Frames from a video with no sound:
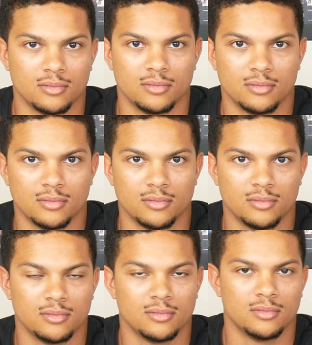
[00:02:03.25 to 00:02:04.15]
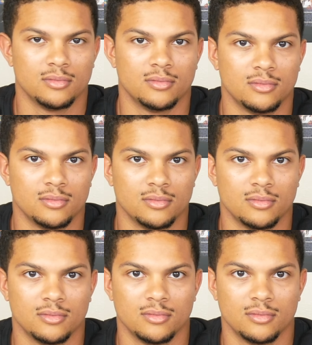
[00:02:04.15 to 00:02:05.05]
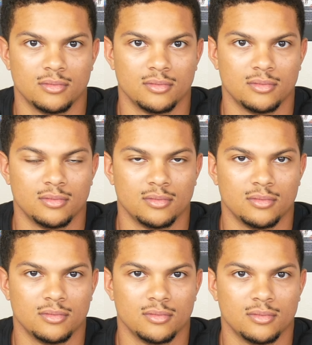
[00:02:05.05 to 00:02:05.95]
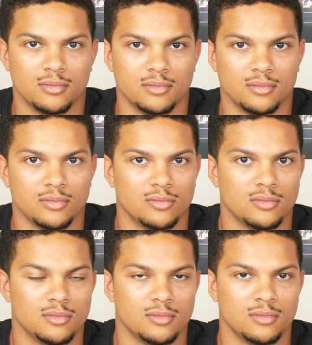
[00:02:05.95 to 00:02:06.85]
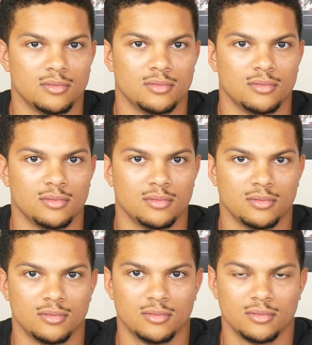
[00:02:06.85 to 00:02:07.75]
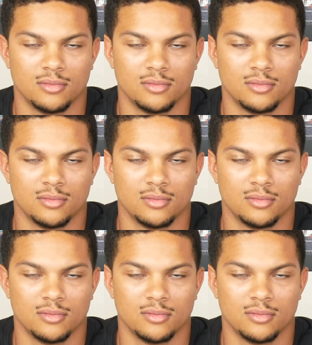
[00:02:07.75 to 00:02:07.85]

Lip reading: (silent)